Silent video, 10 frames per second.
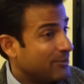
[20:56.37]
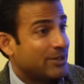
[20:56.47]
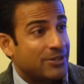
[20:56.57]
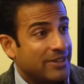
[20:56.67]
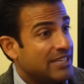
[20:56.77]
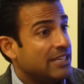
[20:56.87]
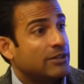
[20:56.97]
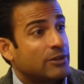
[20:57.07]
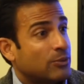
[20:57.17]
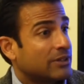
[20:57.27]
the work that we're doing
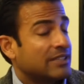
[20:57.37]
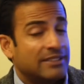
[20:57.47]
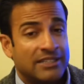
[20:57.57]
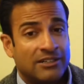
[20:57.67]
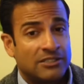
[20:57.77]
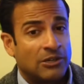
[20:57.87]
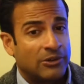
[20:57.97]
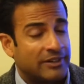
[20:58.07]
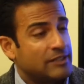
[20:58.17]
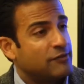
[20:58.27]
here, the work that the
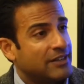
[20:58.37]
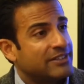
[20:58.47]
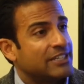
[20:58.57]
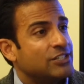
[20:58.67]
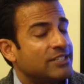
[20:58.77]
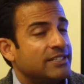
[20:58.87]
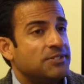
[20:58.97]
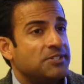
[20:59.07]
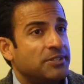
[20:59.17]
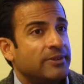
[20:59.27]
Alka Ohri
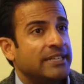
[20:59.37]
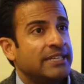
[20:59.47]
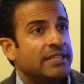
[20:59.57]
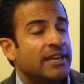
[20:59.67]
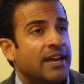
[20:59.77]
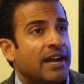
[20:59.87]
Foundation is doing